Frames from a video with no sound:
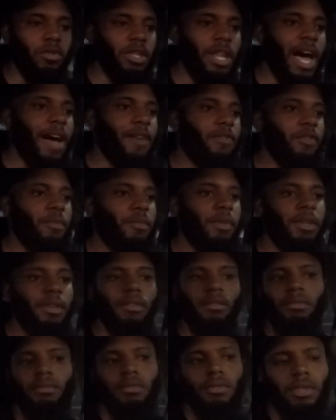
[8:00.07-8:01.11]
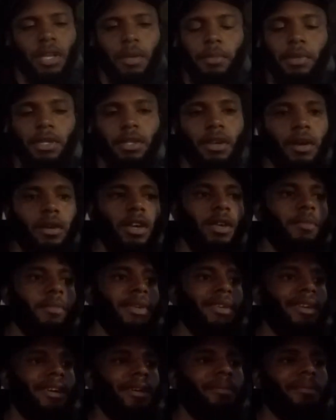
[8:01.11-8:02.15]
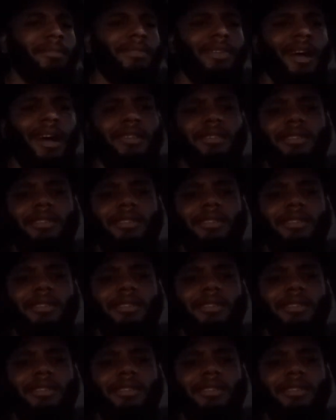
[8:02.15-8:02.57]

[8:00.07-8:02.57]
live with me, let me know. Hit me up. Y'all